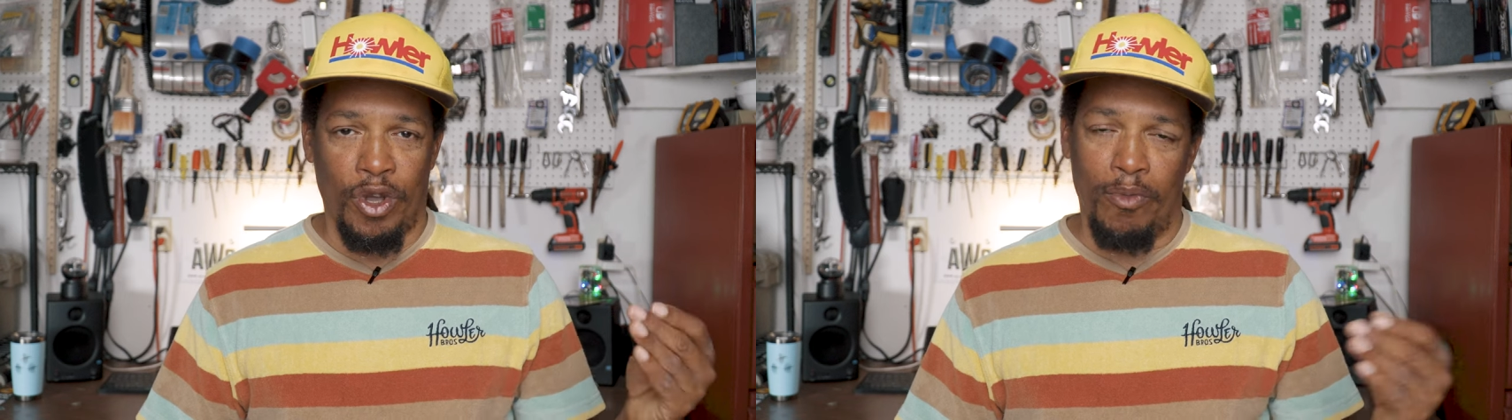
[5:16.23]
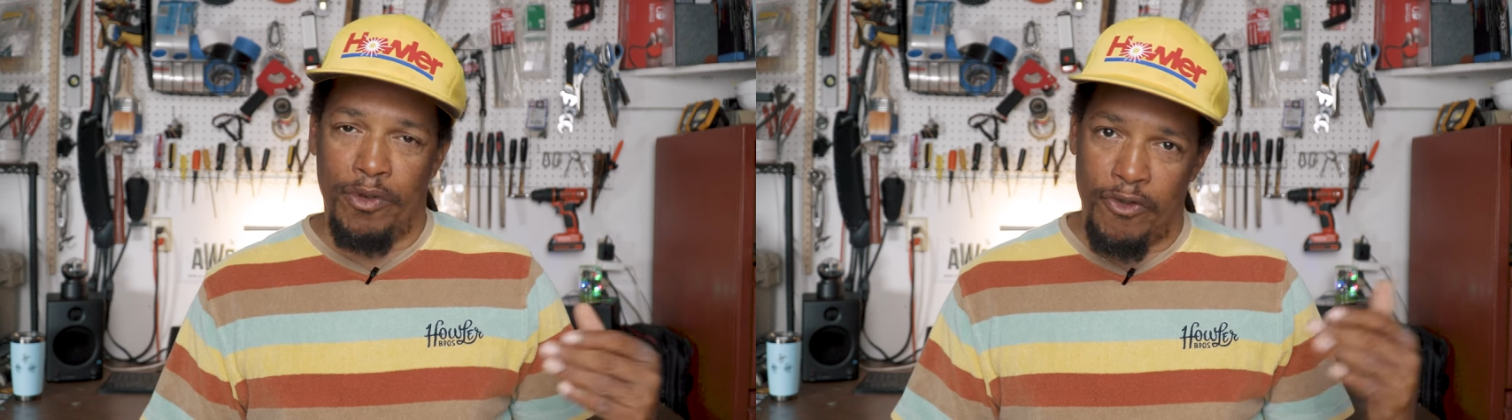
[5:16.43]

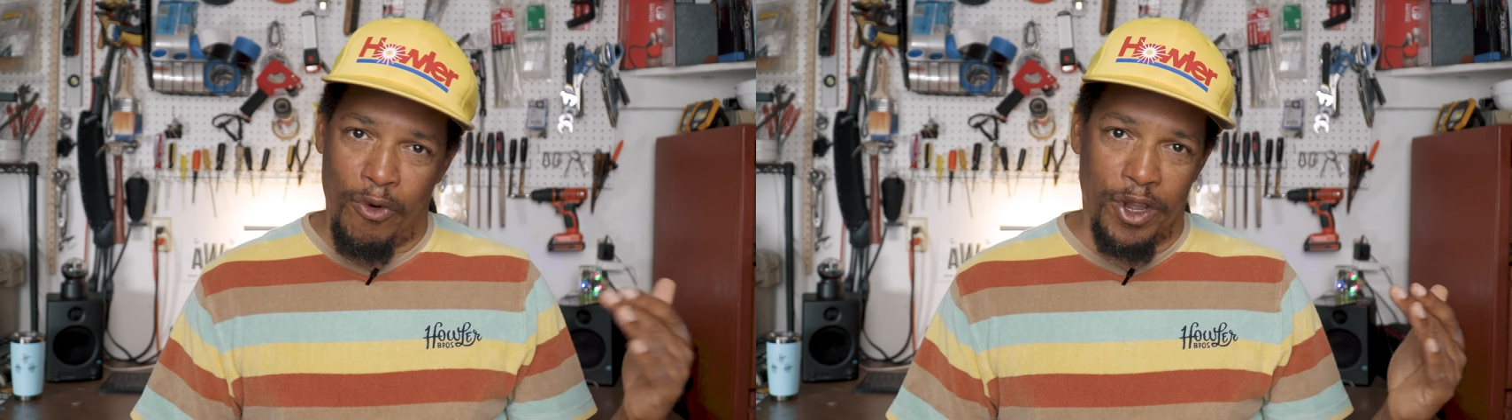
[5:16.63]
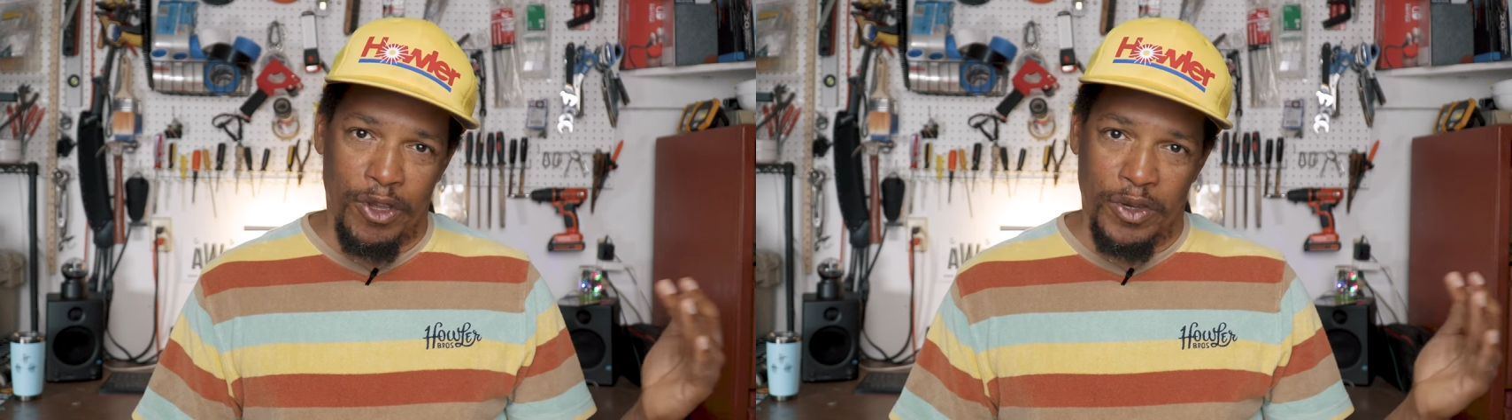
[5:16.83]
So
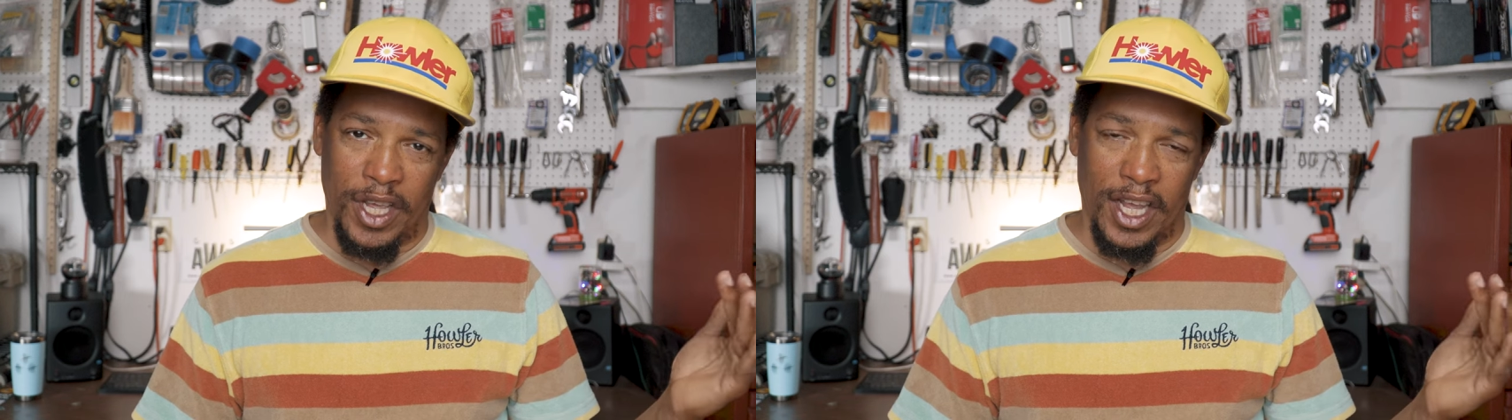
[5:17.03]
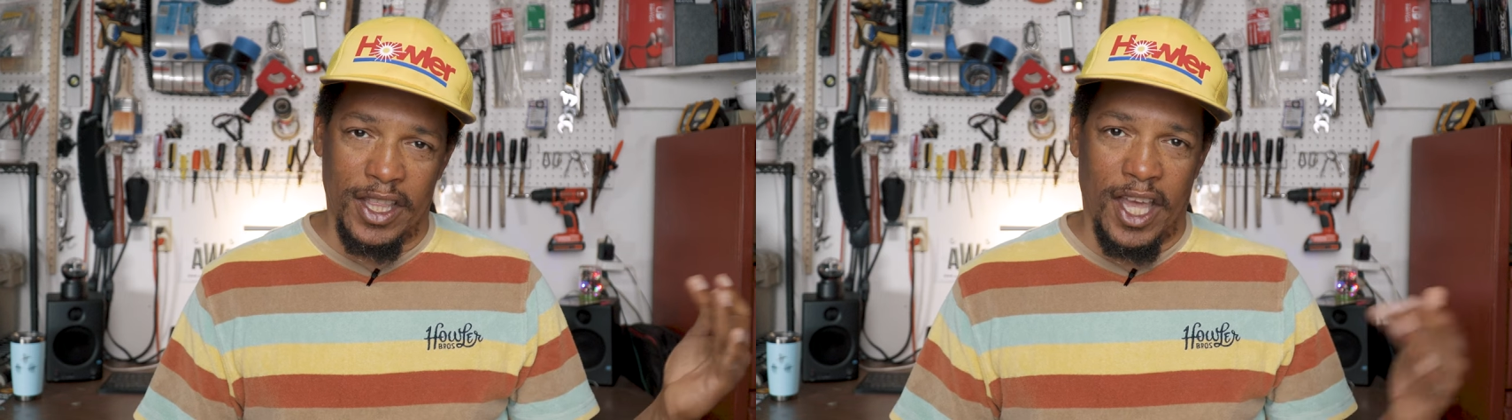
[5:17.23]
before you
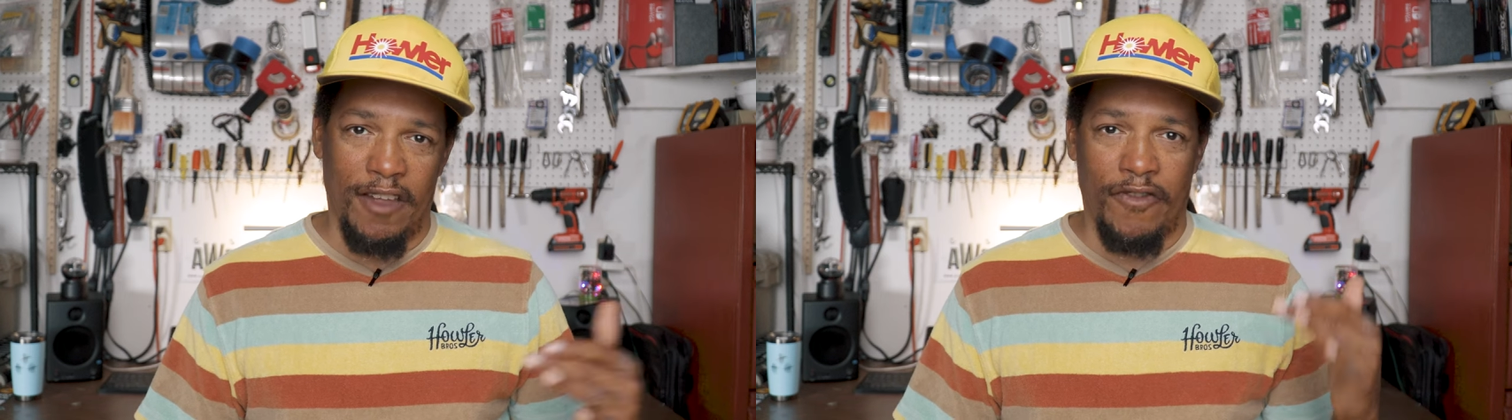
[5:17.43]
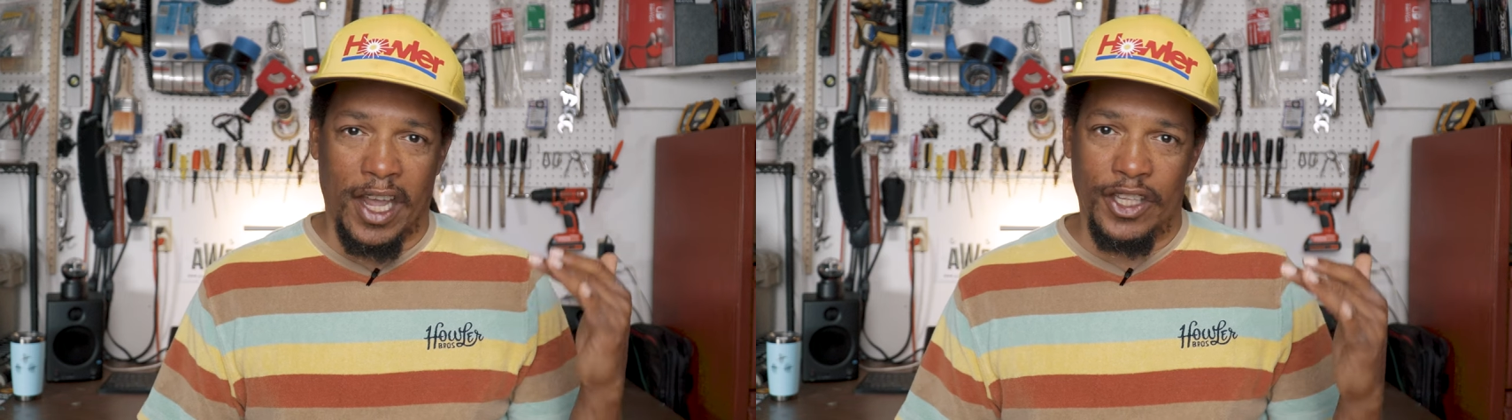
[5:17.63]
take
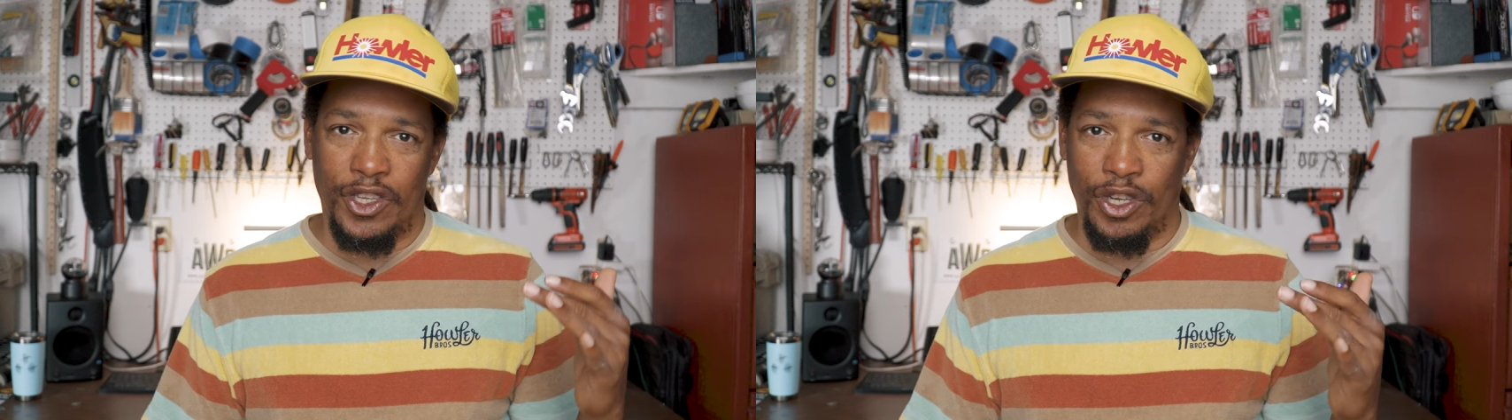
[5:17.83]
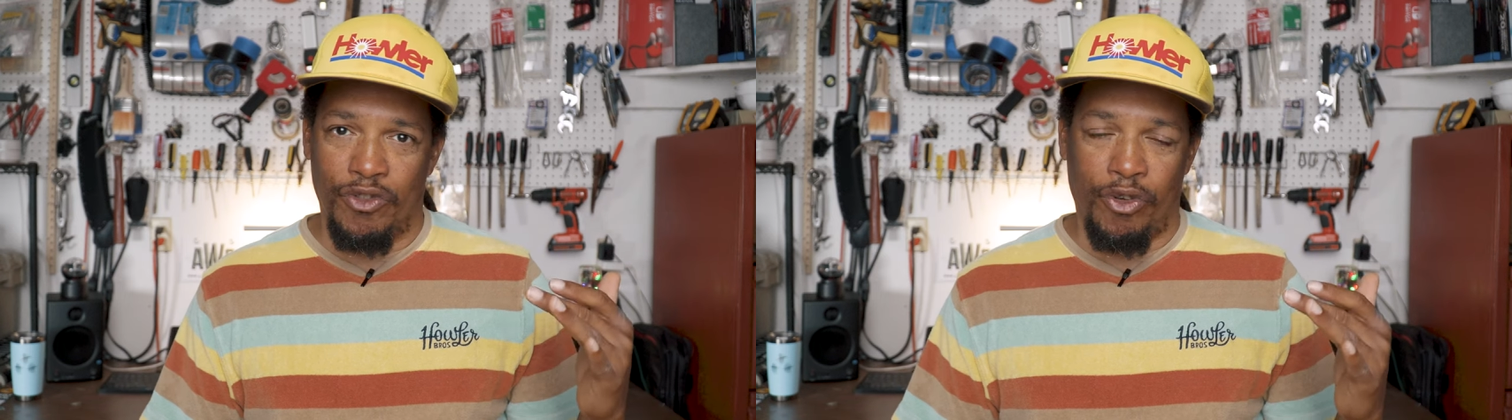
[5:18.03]
that
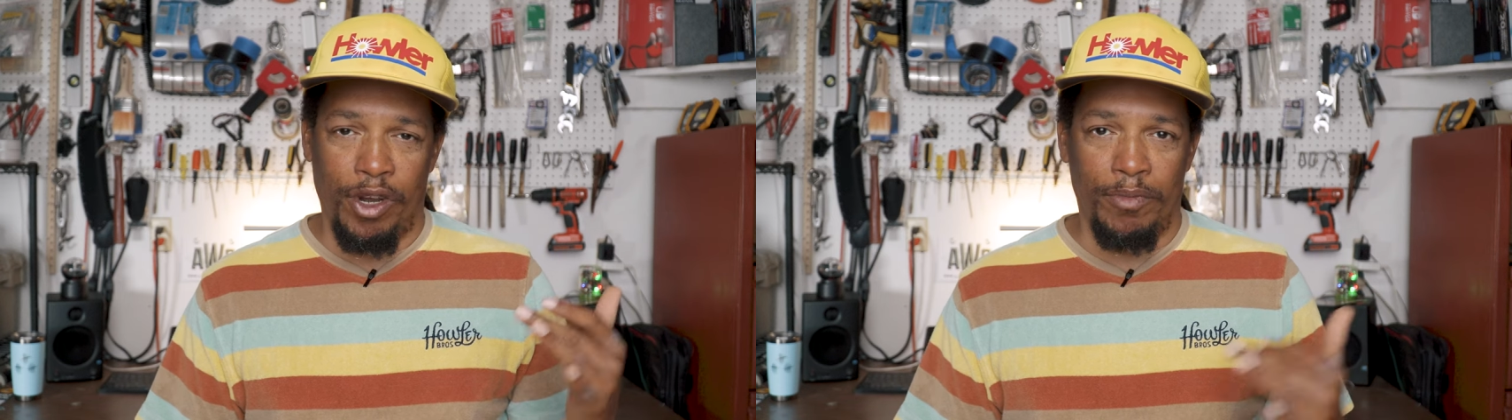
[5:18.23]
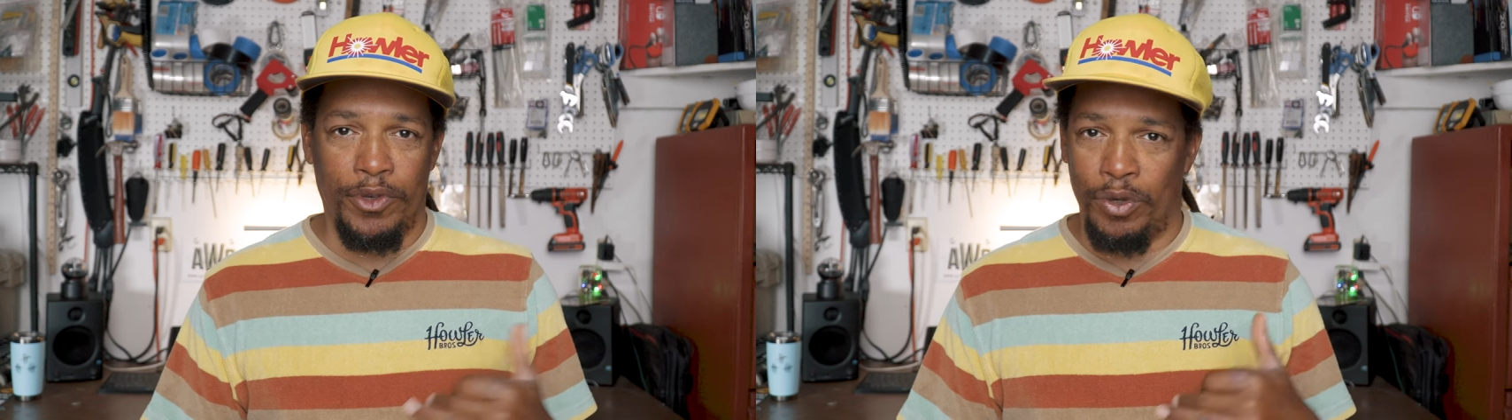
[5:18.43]
fancy trip